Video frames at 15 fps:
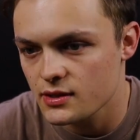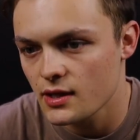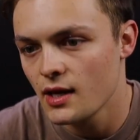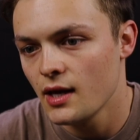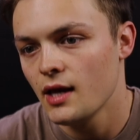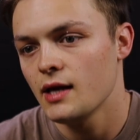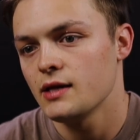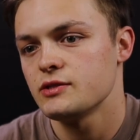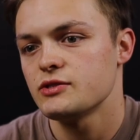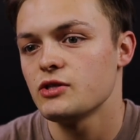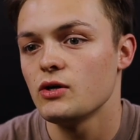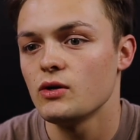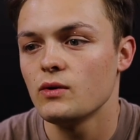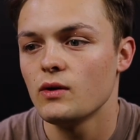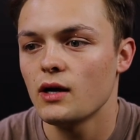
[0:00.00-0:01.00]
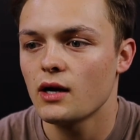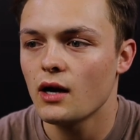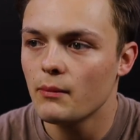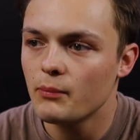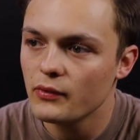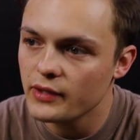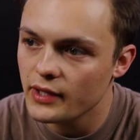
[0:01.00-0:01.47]
And so a
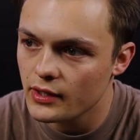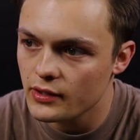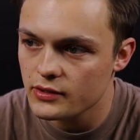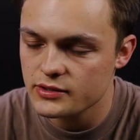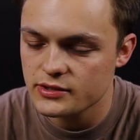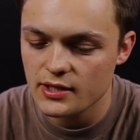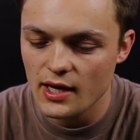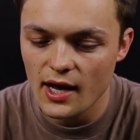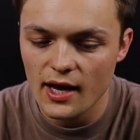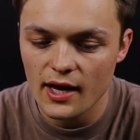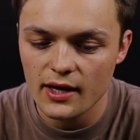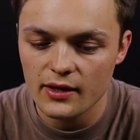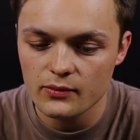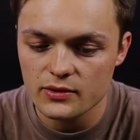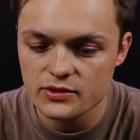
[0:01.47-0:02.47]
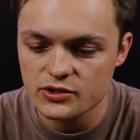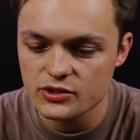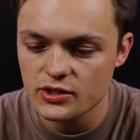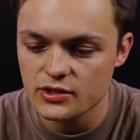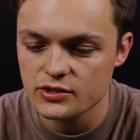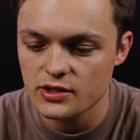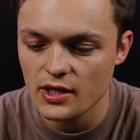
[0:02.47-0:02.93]
couple years, I was
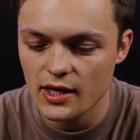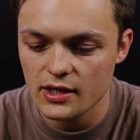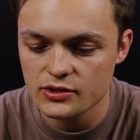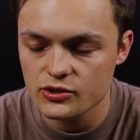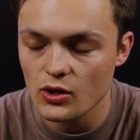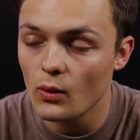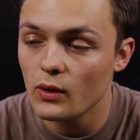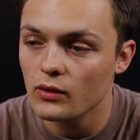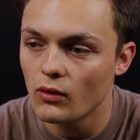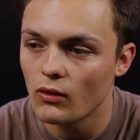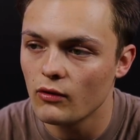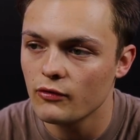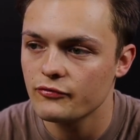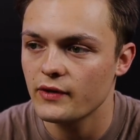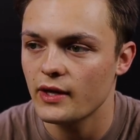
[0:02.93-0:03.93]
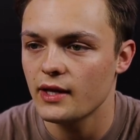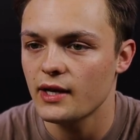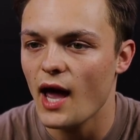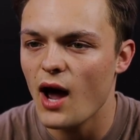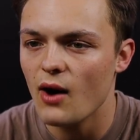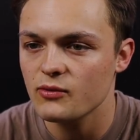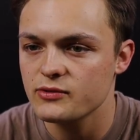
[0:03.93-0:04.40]
just so engulfed in
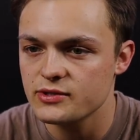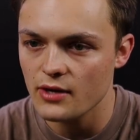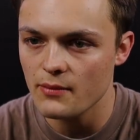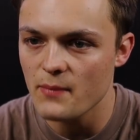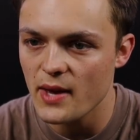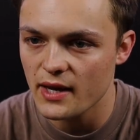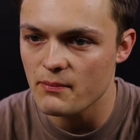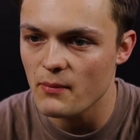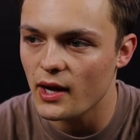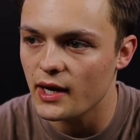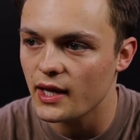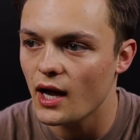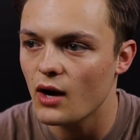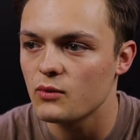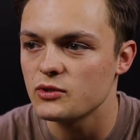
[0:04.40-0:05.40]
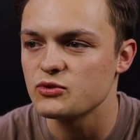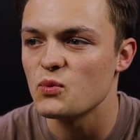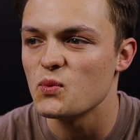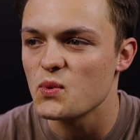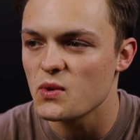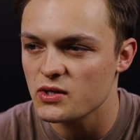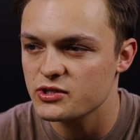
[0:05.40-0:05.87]
how to make money. I was
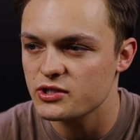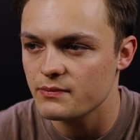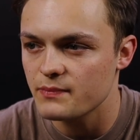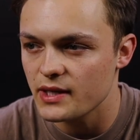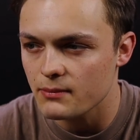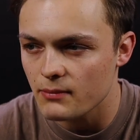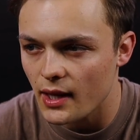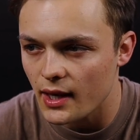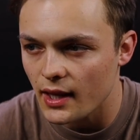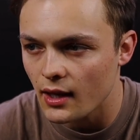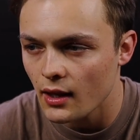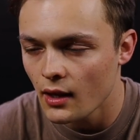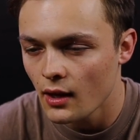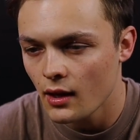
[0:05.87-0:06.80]
worshiping money.